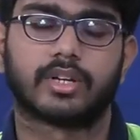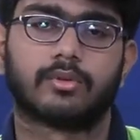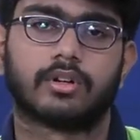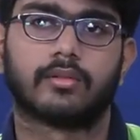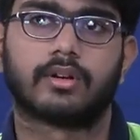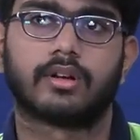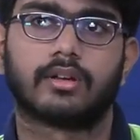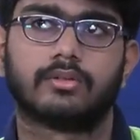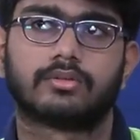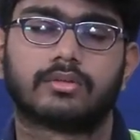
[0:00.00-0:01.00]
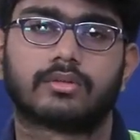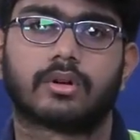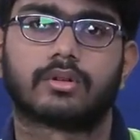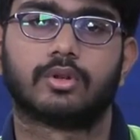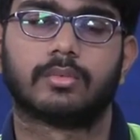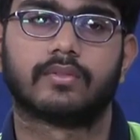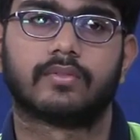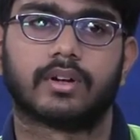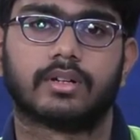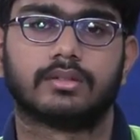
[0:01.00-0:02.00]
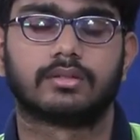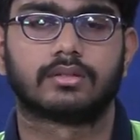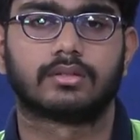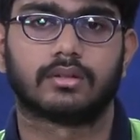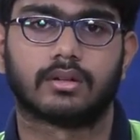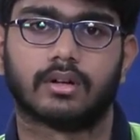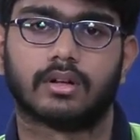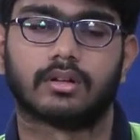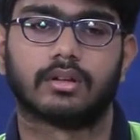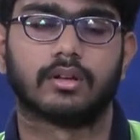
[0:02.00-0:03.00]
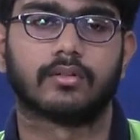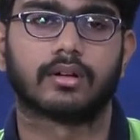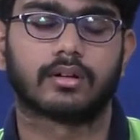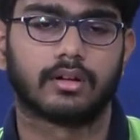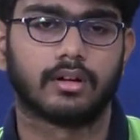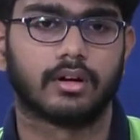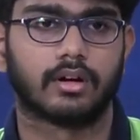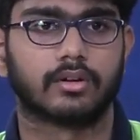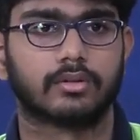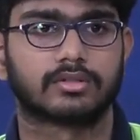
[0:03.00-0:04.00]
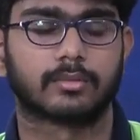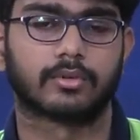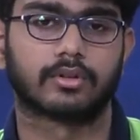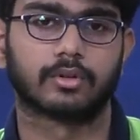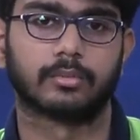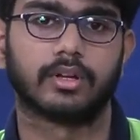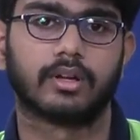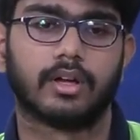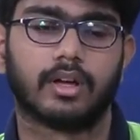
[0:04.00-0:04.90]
stay motivated, I used to talk to my friends. Okay. They were good support to me.